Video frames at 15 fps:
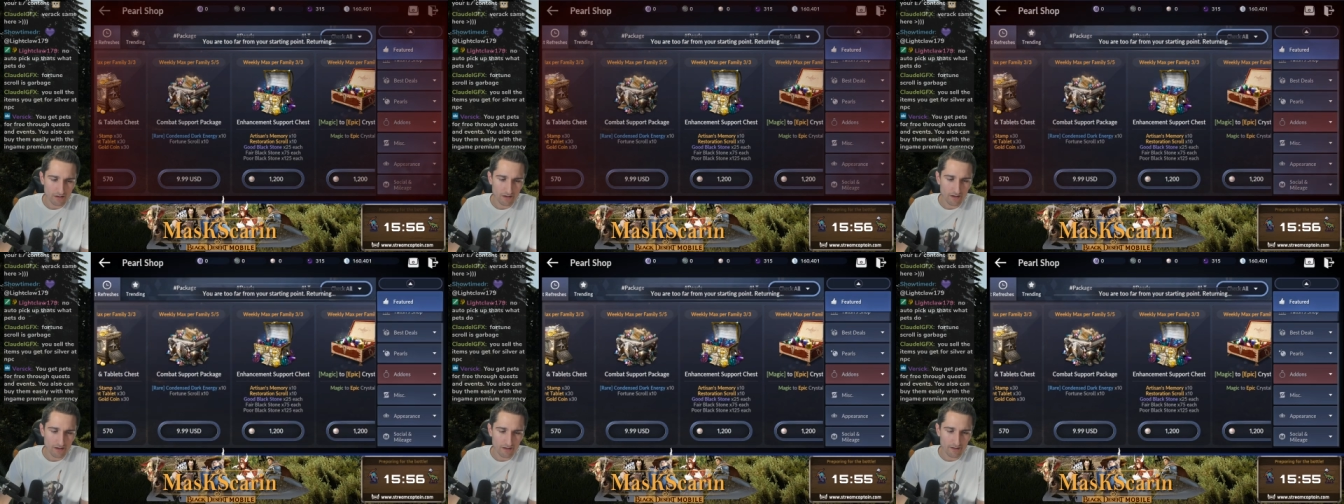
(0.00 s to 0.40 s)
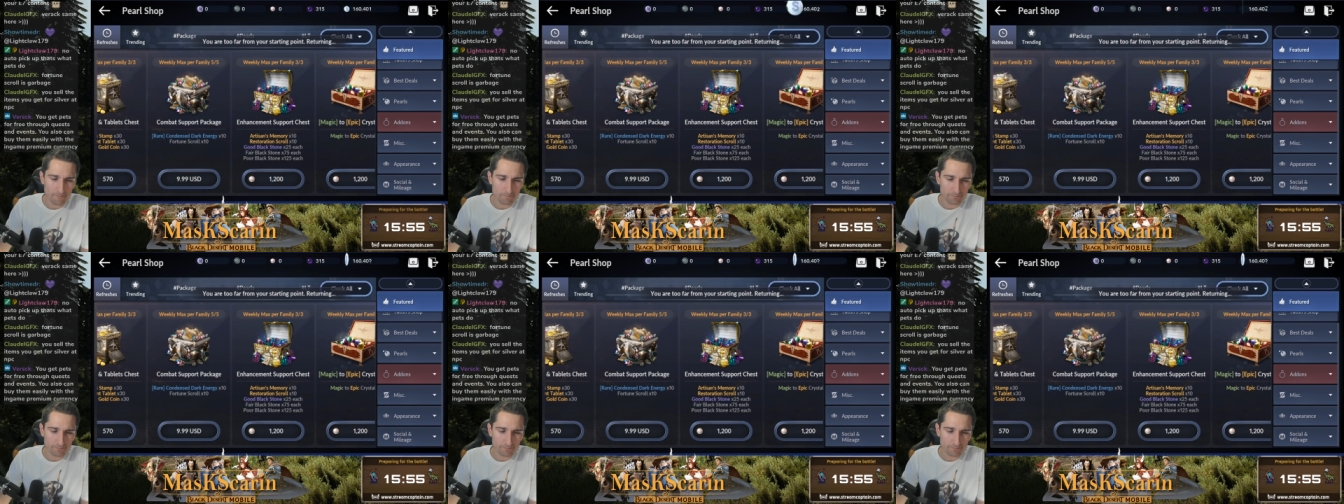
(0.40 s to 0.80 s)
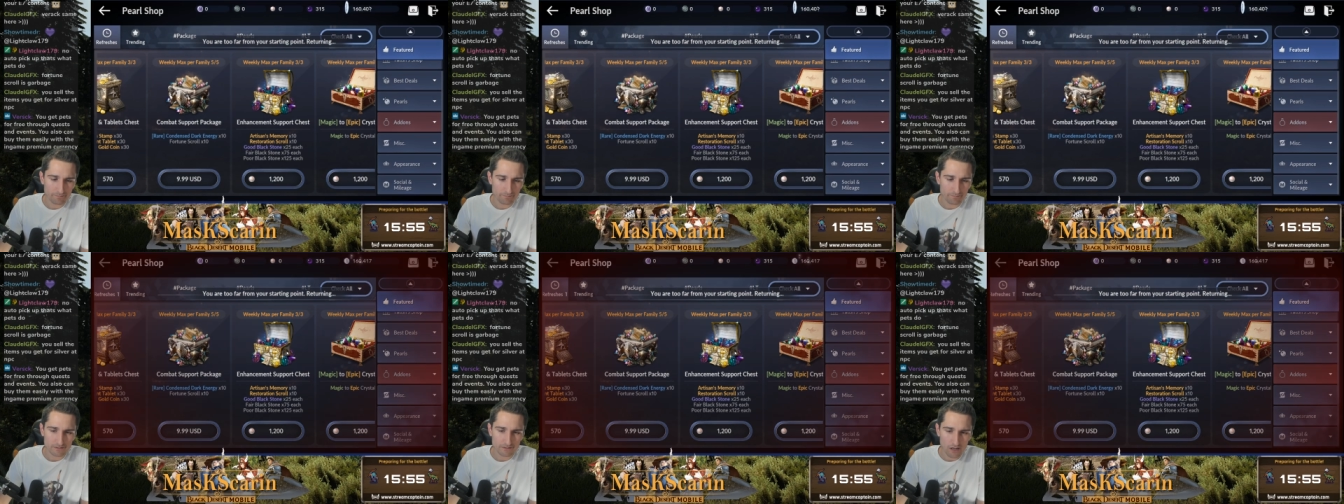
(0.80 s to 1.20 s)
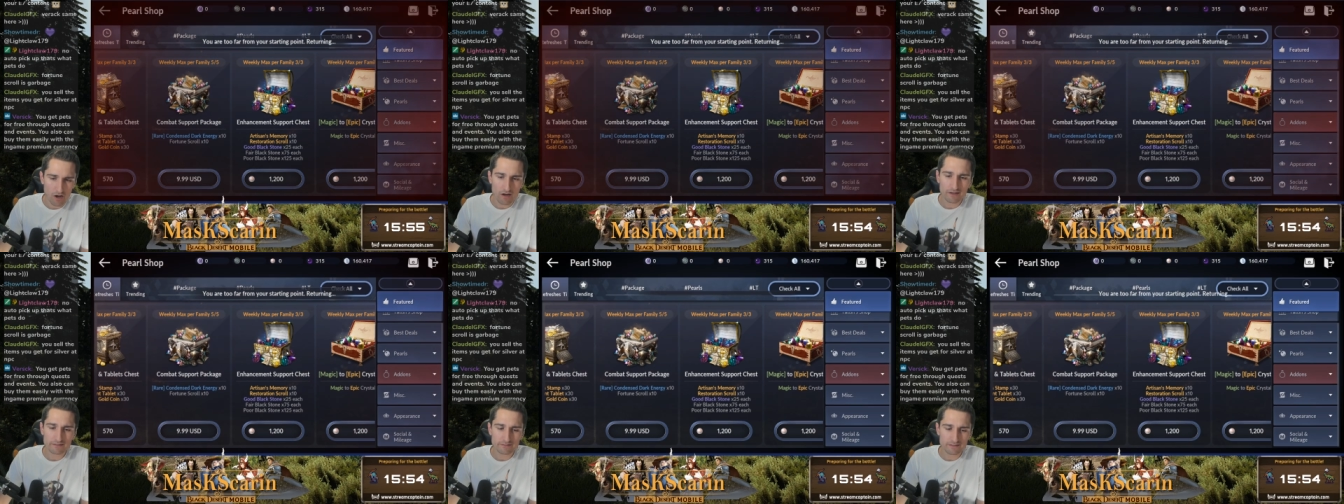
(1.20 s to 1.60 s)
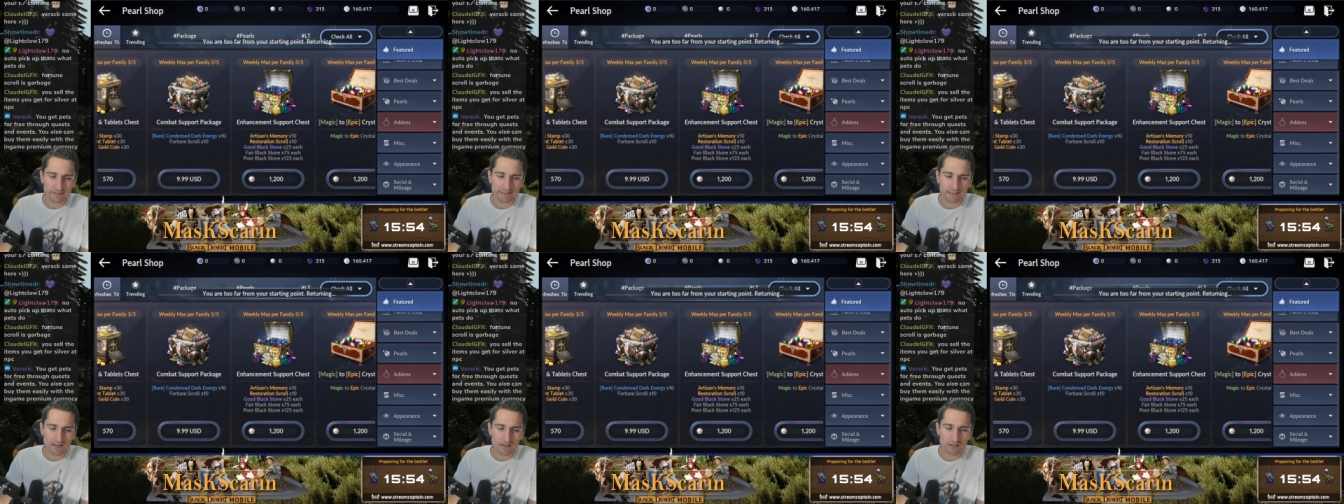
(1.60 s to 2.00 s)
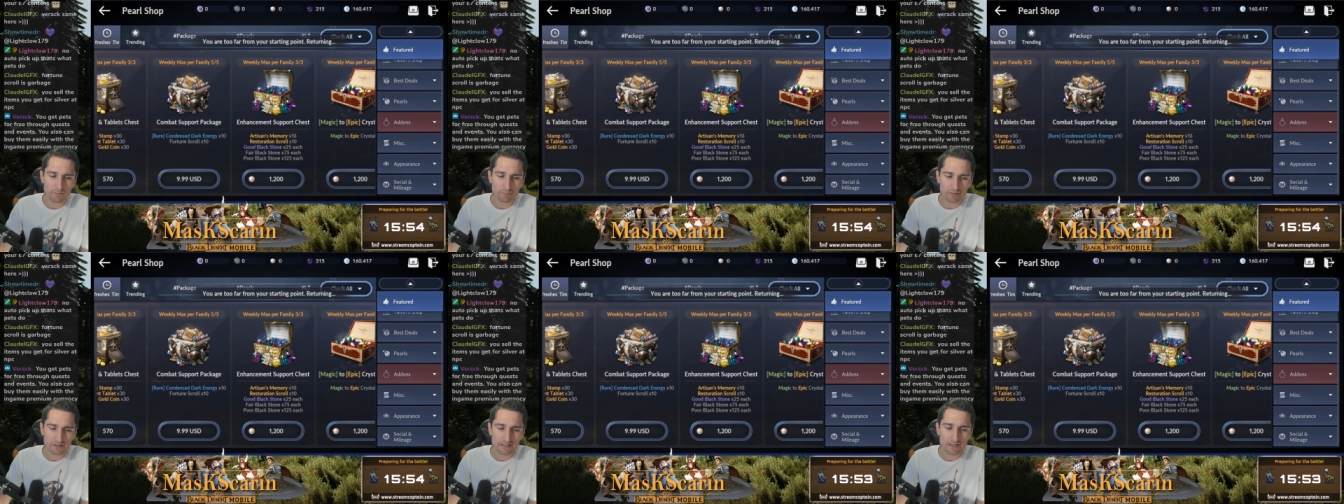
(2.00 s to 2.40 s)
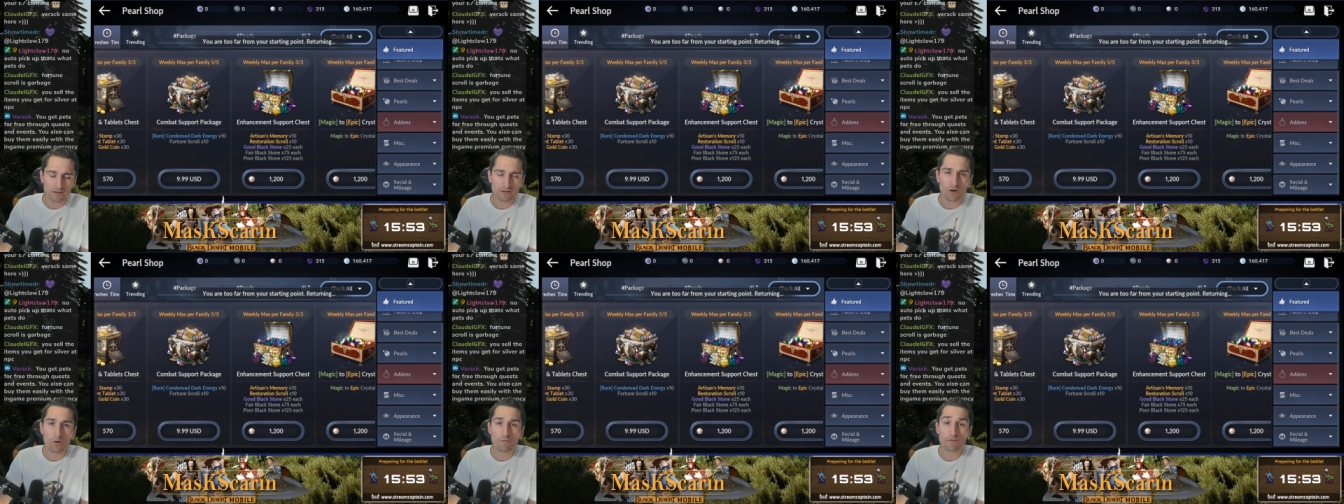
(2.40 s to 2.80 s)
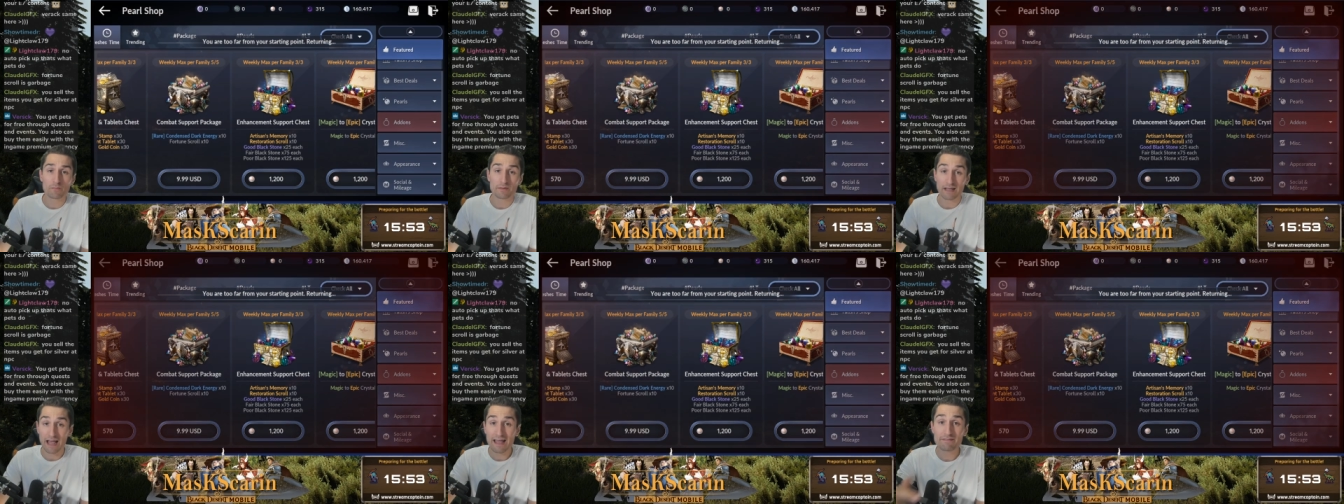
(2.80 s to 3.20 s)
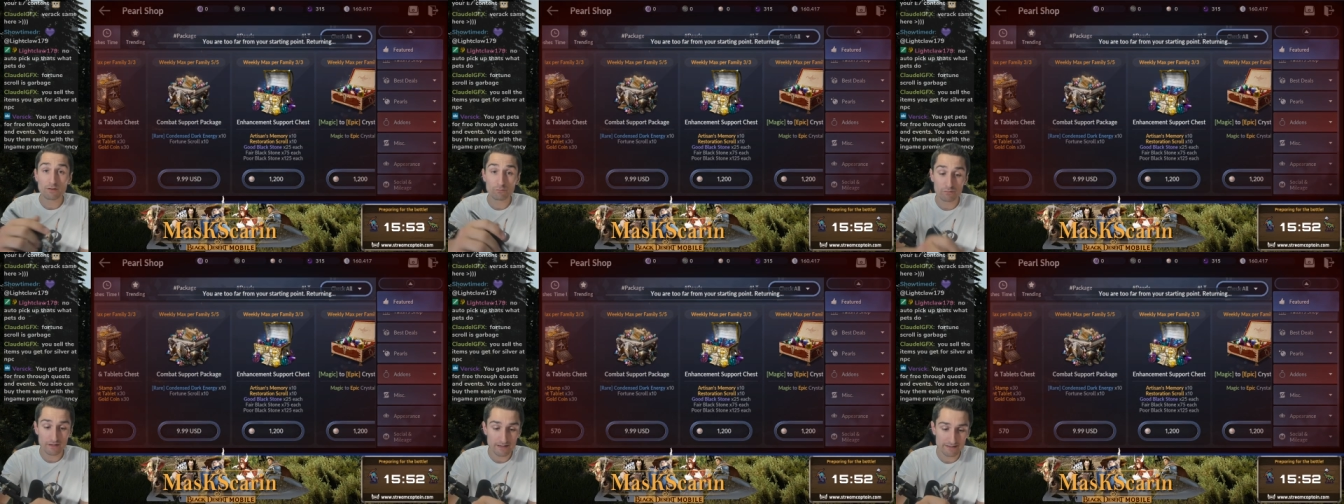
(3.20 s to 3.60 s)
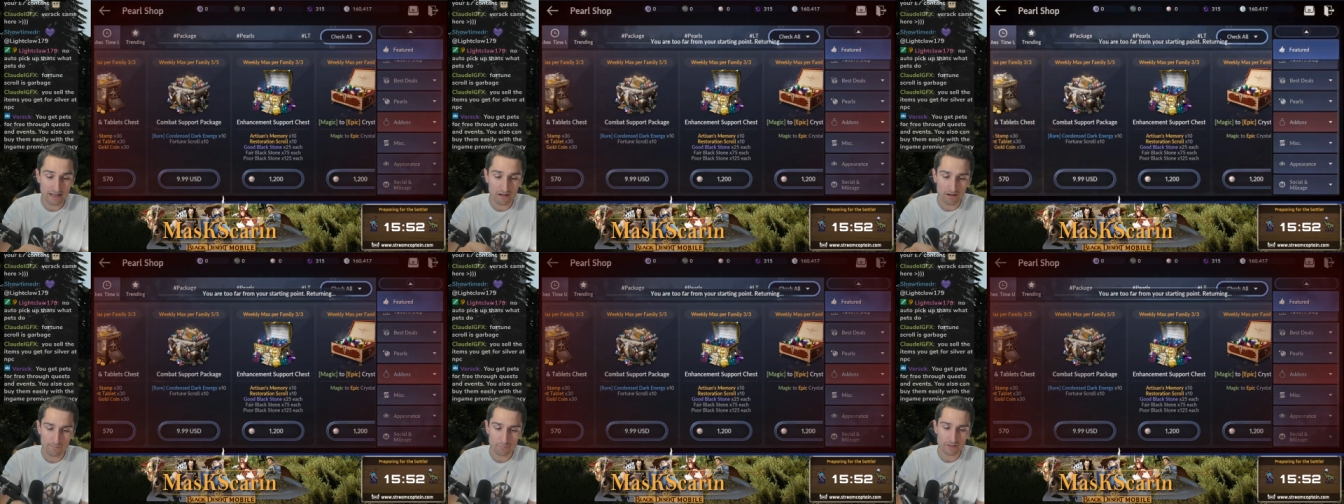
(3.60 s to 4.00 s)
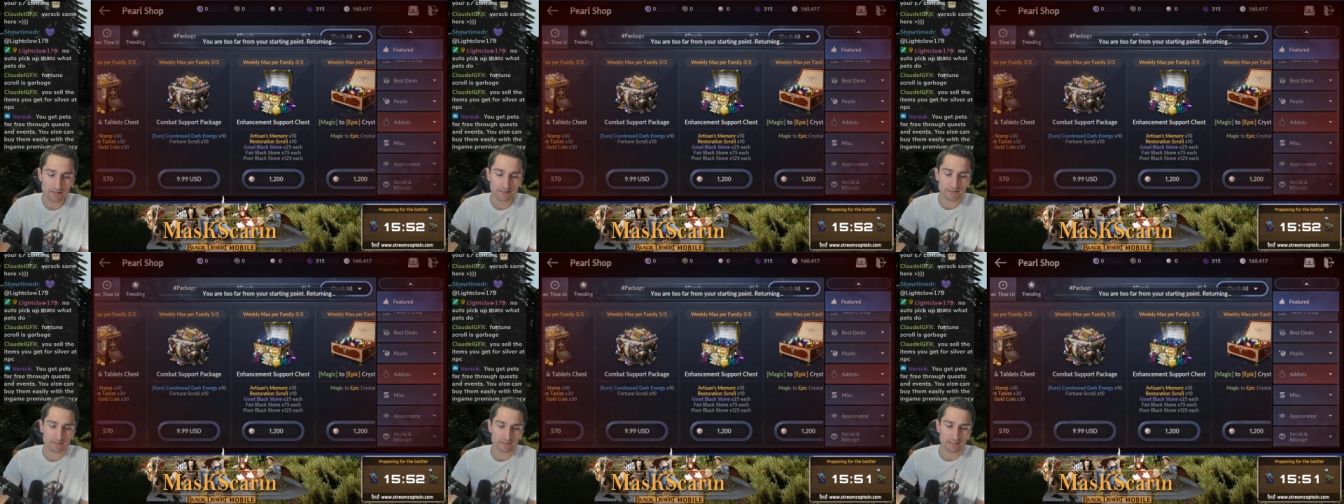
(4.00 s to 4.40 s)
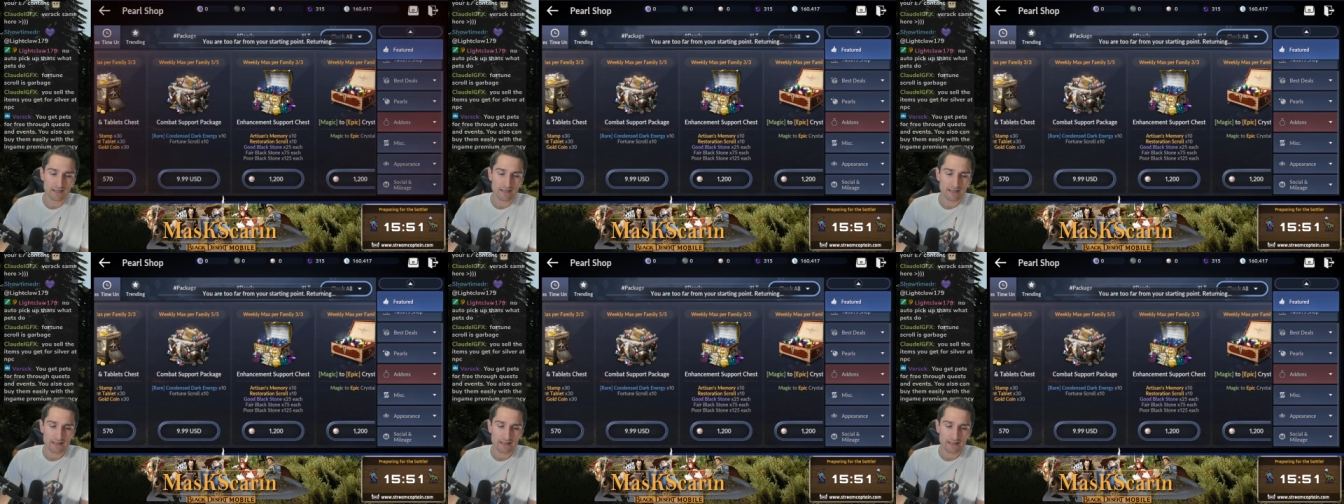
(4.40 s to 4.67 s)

Um, honestly, a complete no for me. I had that written down. I'm reading this.